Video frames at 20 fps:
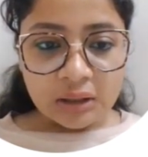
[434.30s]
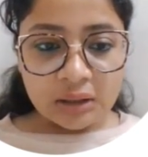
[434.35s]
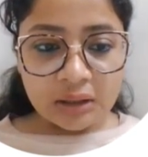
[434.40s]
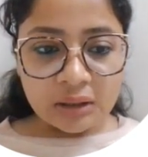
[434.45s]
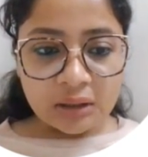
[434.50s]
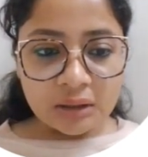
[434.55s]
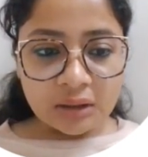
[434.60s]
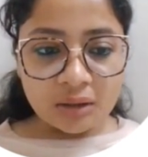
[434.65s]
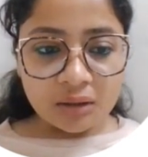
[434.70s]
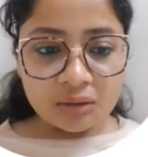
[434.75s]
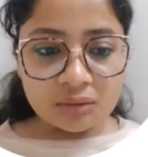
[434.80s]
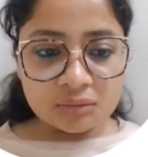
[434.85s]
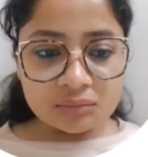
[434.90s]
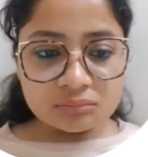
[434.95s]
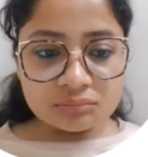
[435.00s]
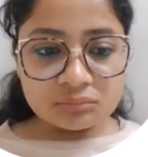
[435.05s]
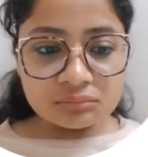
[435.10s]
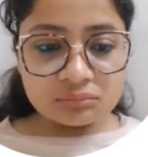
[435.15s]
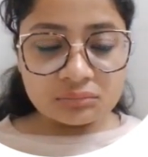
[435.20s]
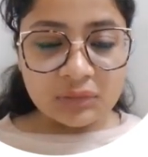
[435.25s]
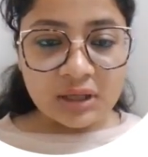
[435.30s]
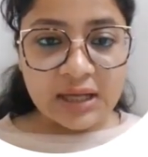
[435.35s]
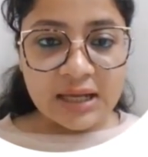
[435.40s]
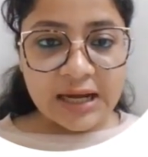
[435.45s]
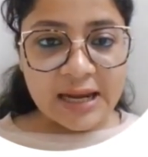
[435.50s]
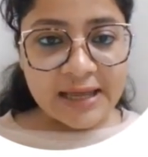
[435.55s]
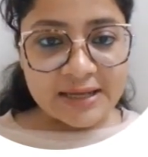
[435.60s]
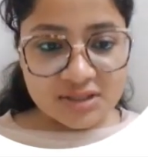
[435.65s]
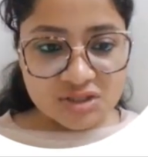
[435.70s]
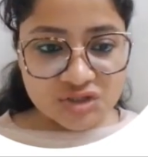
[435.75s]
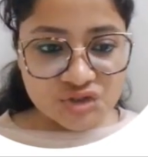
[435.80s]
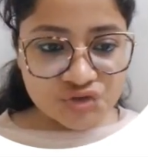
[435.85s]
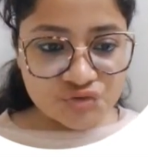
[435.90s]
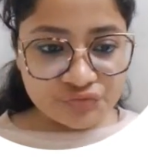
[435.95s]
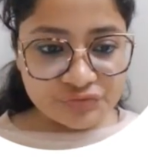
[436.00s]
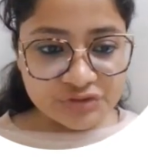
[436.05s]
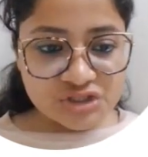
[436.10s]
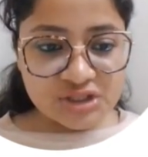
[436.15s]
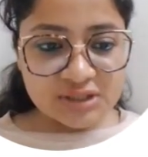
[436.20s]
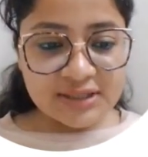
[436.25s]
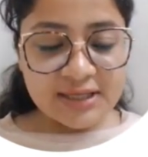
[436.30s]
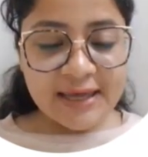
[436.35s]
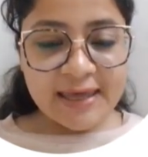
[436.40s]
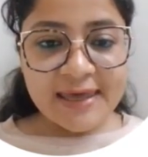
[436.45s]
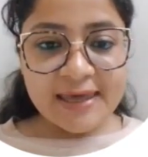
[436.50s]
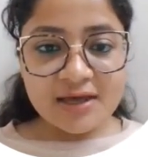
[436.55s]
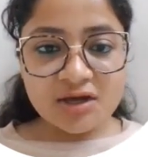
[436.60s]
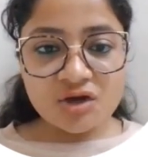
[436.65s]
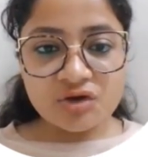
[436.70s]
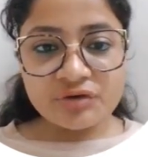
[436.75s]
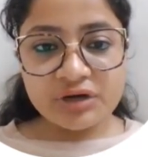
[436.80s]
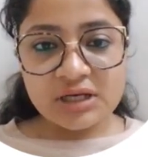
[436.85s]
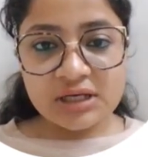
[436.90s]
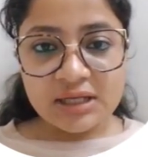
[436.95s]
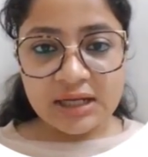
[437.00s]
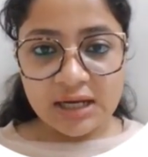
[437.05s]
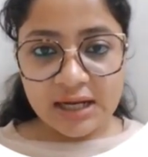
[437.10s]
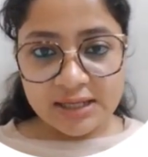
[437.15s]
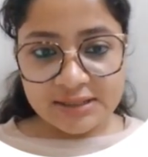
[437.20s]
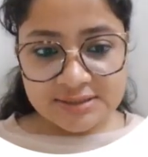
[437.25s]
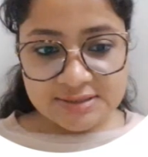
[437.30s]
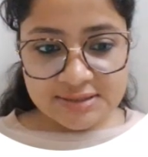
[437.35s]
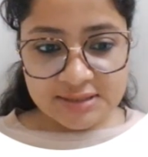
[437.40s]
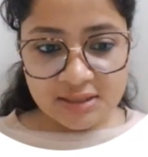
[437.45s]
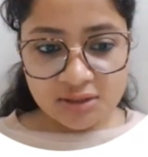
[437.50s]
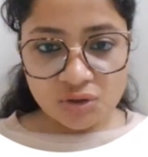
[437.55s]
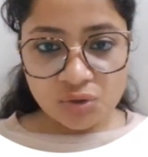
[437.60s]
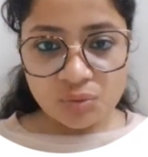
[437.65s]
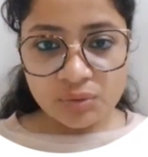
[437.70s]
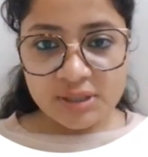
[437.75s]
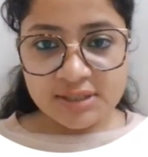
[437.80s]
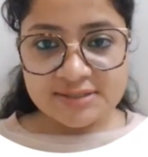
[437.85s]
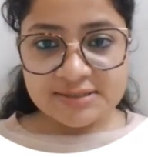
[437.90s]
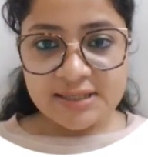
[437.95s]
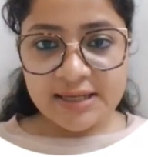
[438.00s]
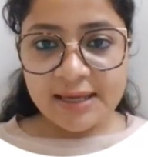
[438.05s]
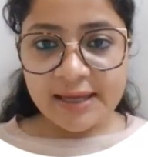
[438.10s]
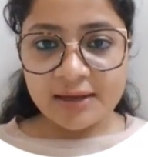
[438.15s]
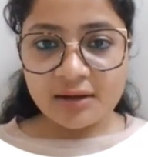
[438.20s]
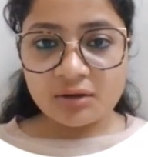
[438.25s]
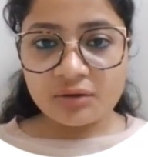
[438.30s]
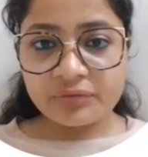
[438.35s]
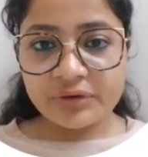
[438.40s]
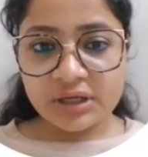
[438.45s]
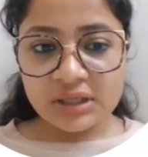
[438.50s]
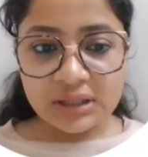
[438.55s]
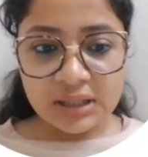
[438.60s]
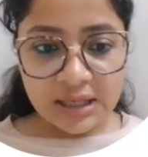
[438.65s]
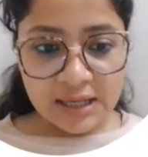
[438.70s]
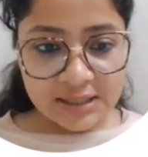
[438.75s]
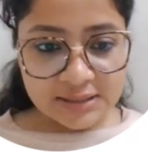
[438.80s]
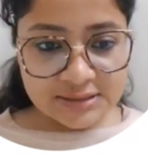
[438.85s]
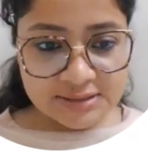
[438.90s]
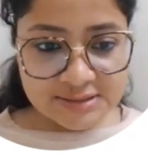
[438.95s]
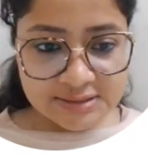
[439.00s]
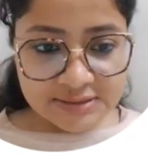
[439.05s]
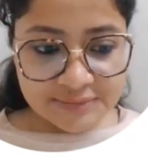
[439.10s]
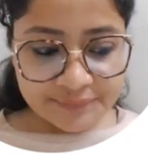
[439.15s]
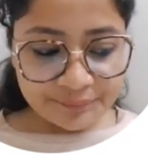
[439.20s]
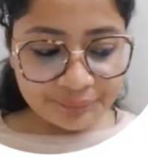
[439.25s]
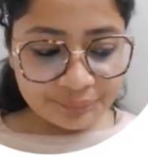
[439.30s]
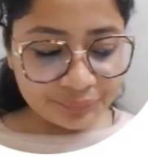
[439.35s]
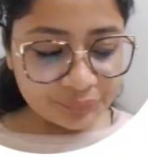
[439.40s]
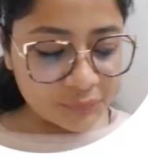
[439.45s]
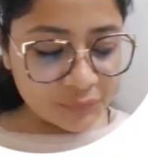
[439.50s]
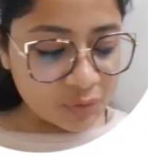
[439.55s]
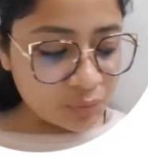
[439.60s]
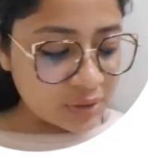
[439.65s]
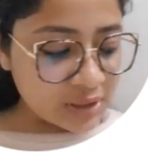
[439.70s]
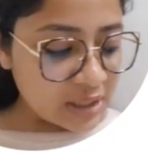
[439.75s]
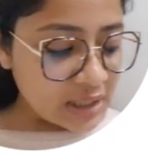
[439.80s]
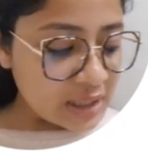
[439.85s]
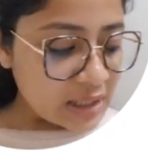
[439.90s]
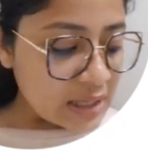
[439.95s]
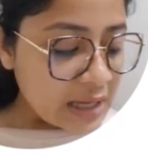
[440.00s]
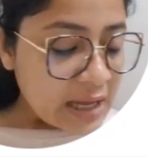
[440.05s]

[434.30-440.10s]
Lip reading: uh, glands, which are the eccrine glands. They are known as the eccrine glands. Okay.